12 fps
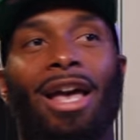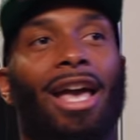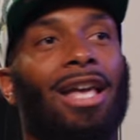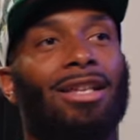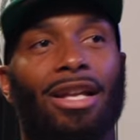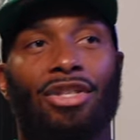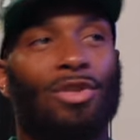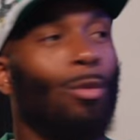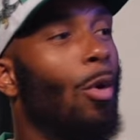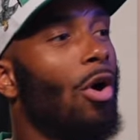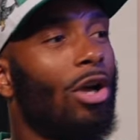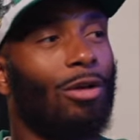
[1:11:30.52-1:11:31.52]
and like just
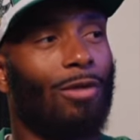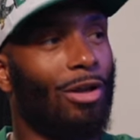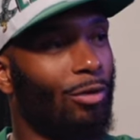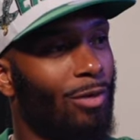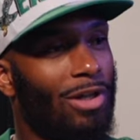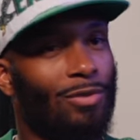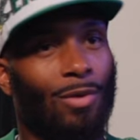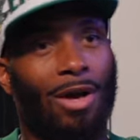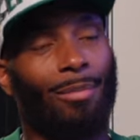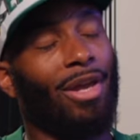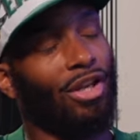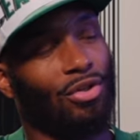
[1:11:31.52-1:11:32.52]
walking around the
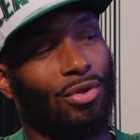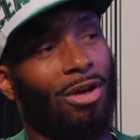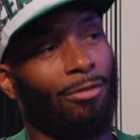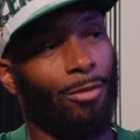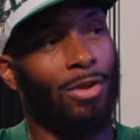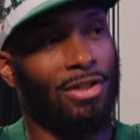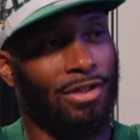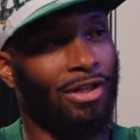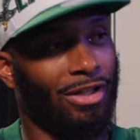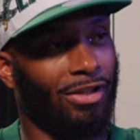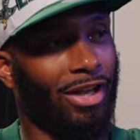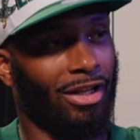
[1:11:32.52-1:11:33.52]
restaurant making sure everyone is
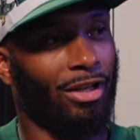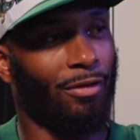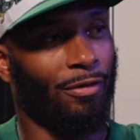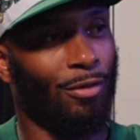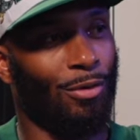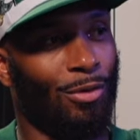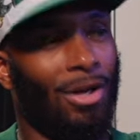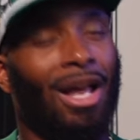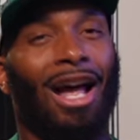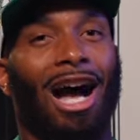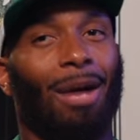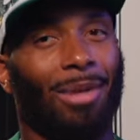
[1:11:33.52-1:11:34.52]
good and like Probably their food. Her.
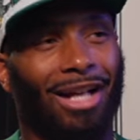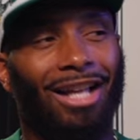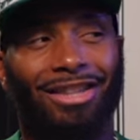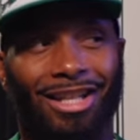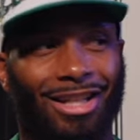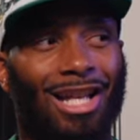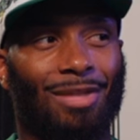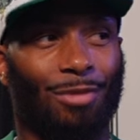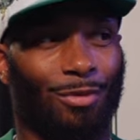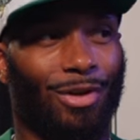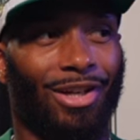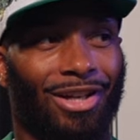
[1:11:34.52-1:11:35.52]
I'm like, I think that's
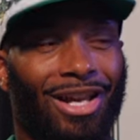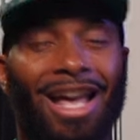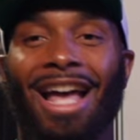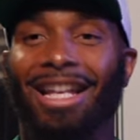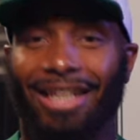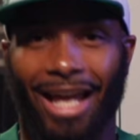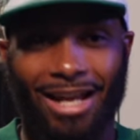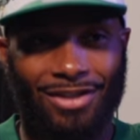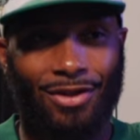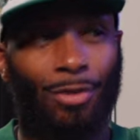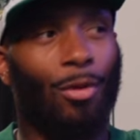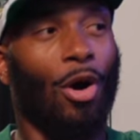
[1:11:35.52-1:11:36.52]
Maria. Yeah. That's
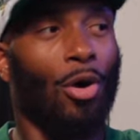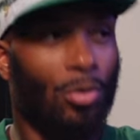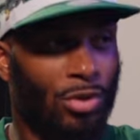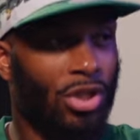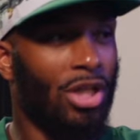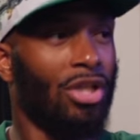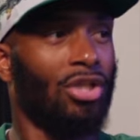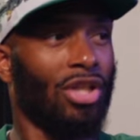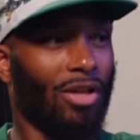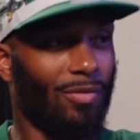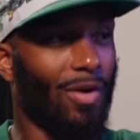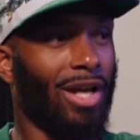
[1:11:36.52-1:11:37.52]
some OG
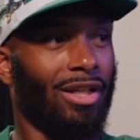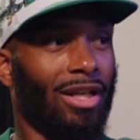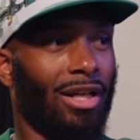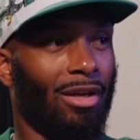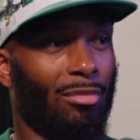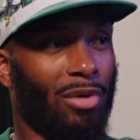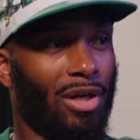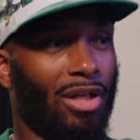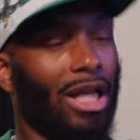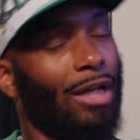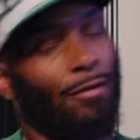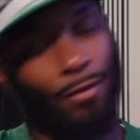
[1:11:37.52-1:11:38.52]
shit yeah, right facts. there, bro.
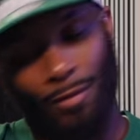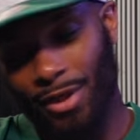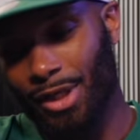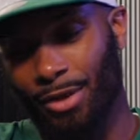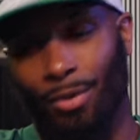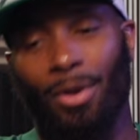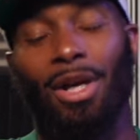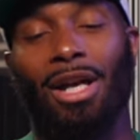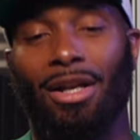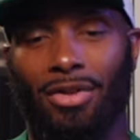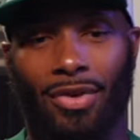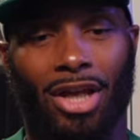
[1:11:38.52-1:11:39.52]
Like for real. Yeah.
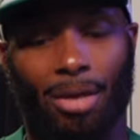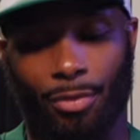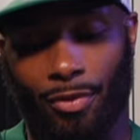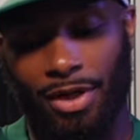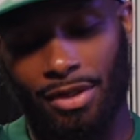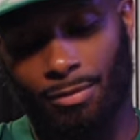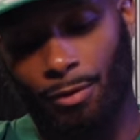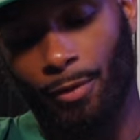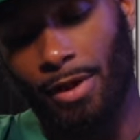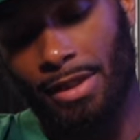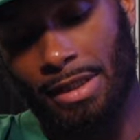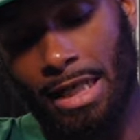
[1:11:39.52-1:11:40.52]
So yeah, Maria's
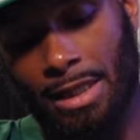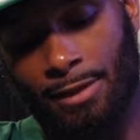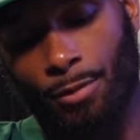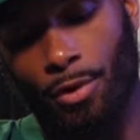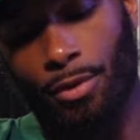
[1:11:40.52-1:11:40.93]
Maria's is that smoke. Shout